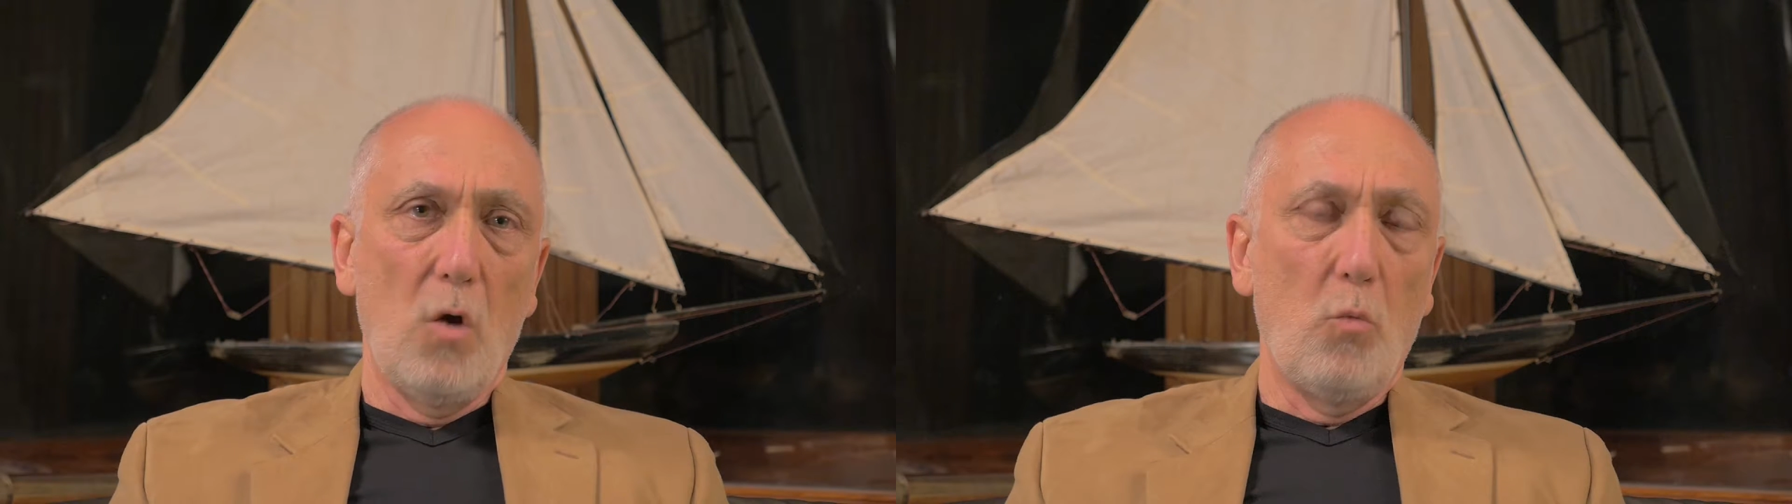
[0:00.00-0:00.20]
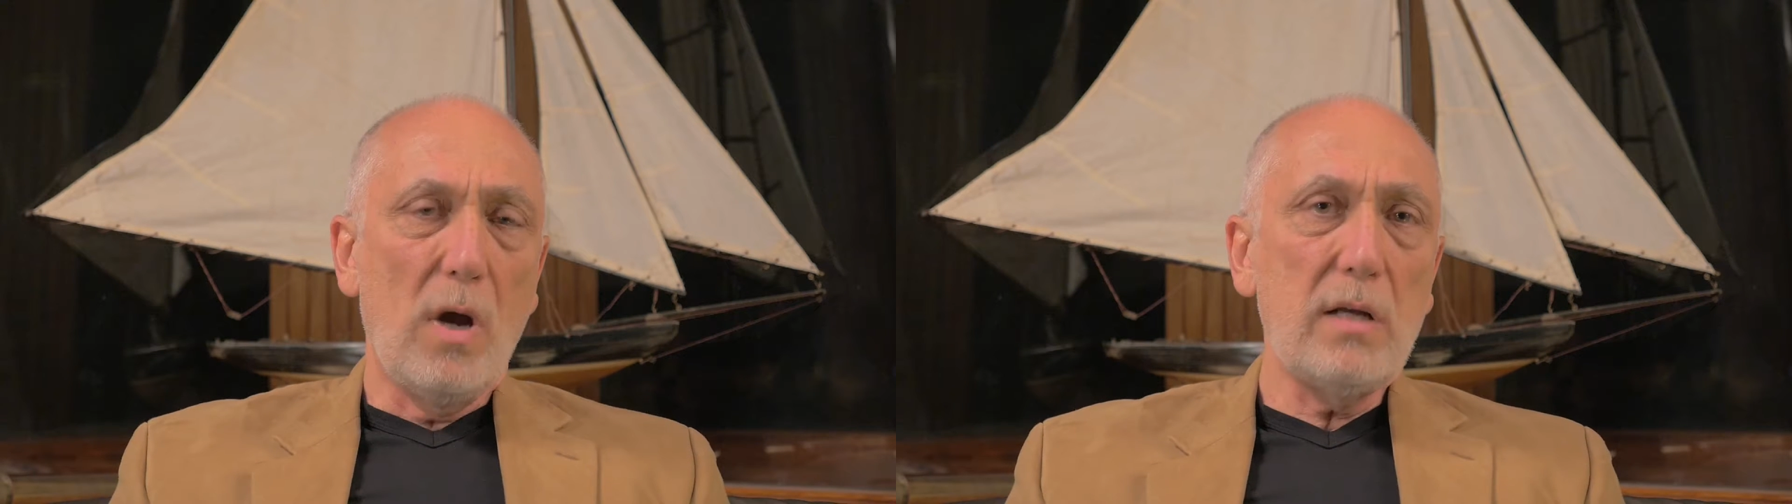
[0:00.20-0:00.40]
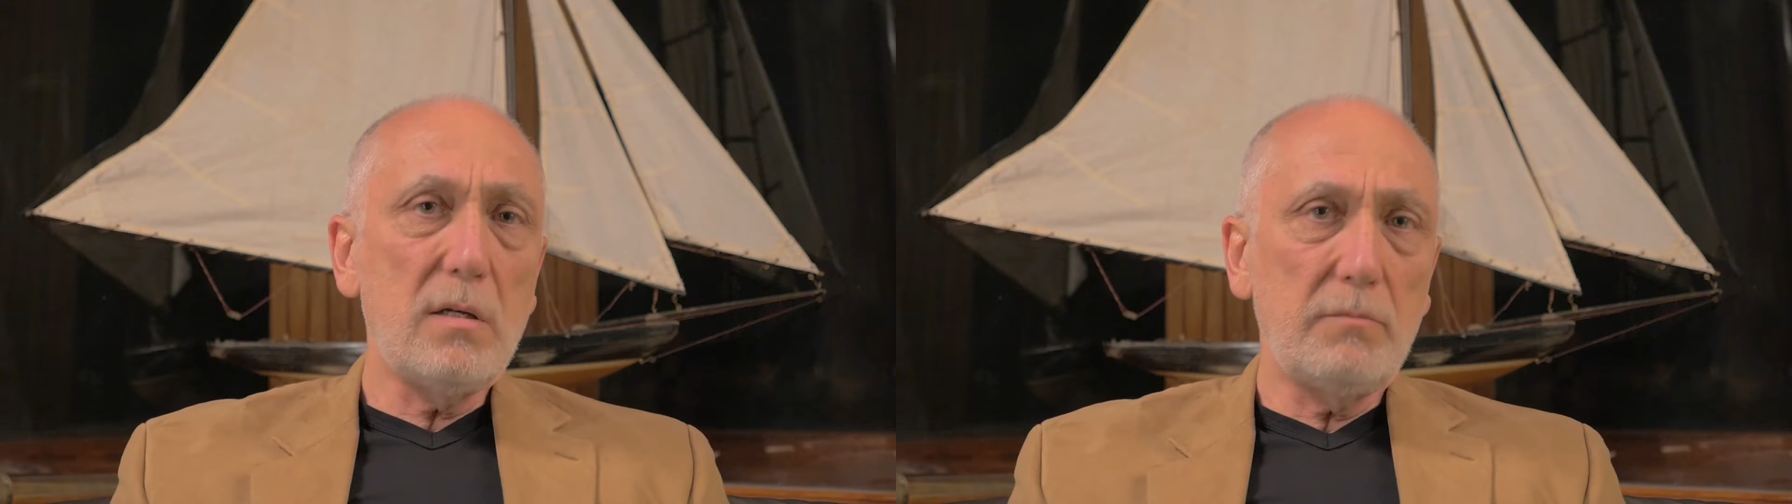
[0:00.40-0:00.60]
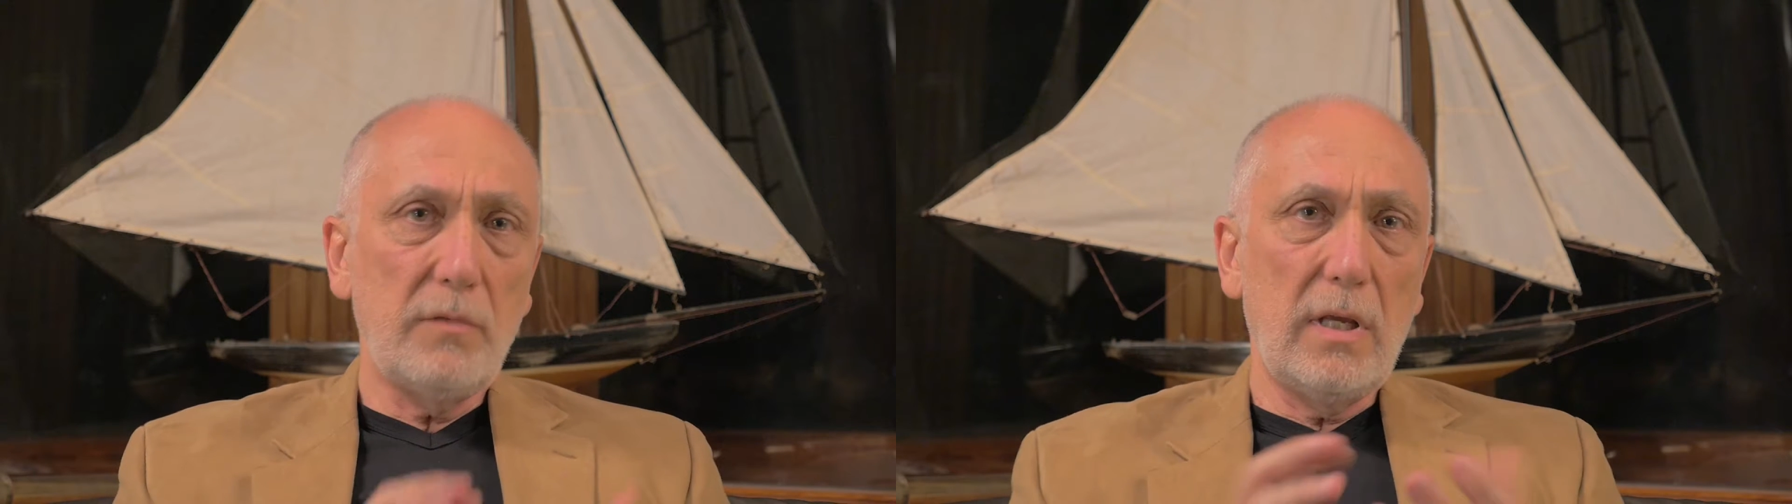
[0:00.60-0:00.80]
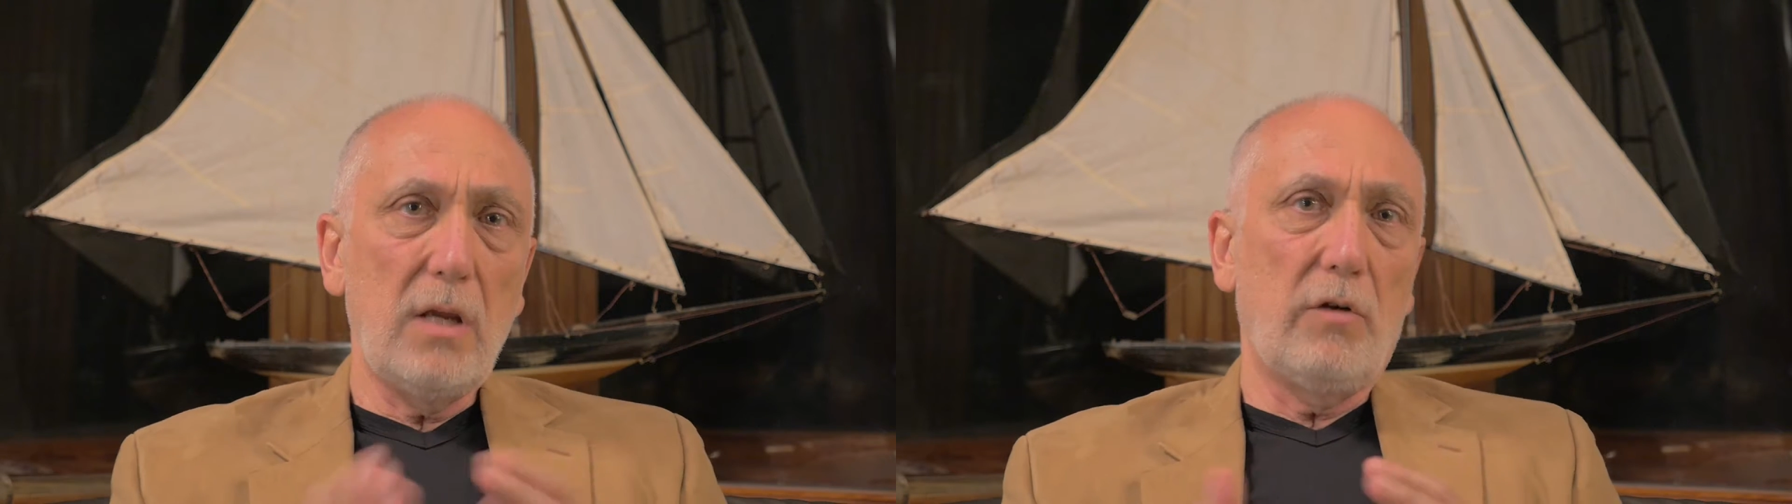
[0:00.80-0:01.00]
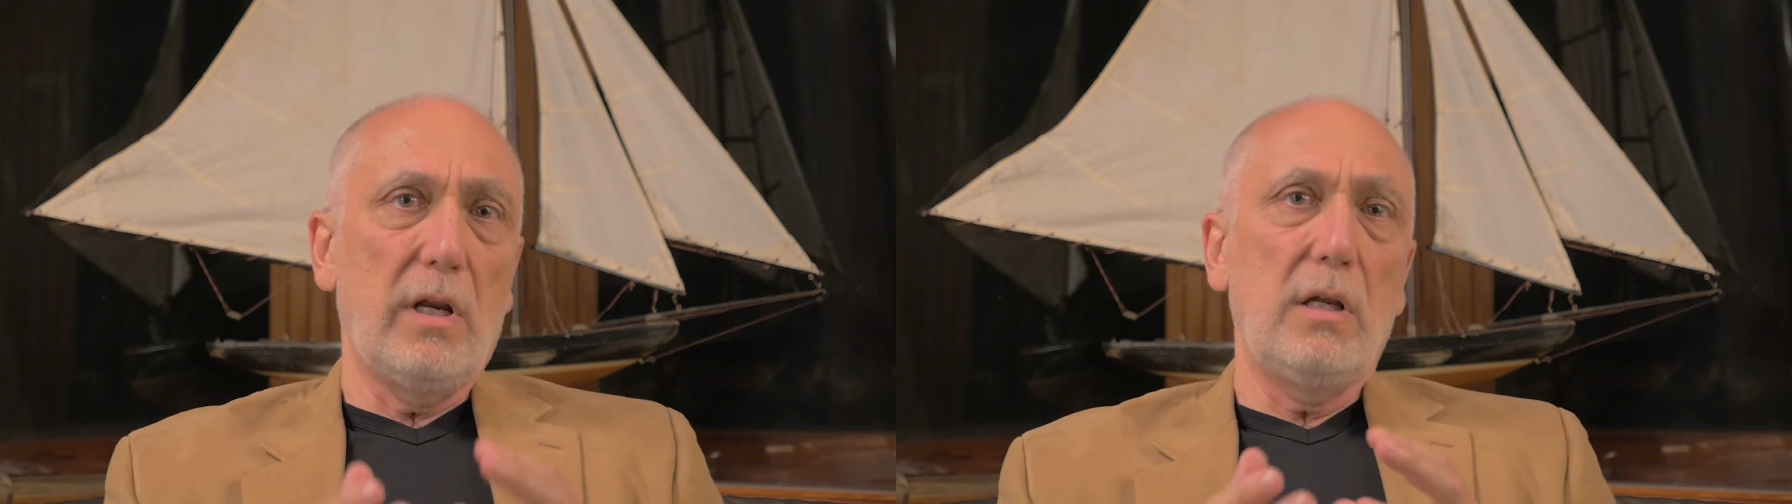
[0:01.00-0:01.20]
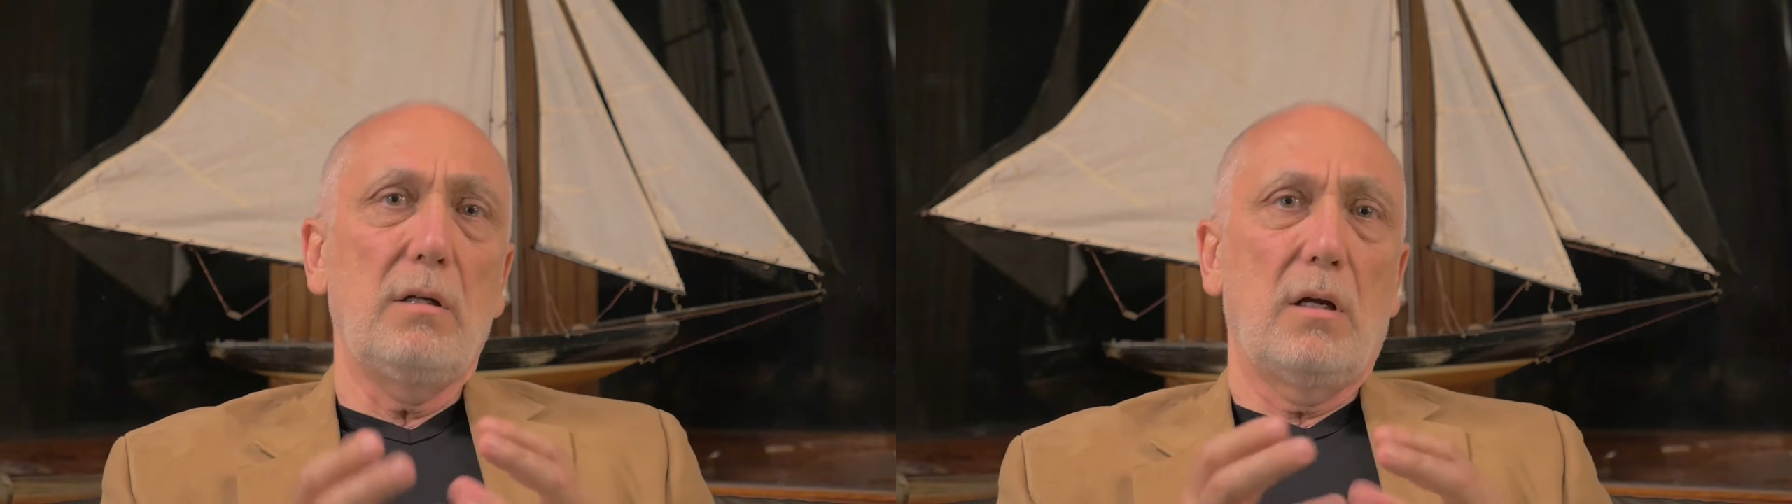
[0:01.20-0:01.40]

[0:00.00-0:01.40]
One theory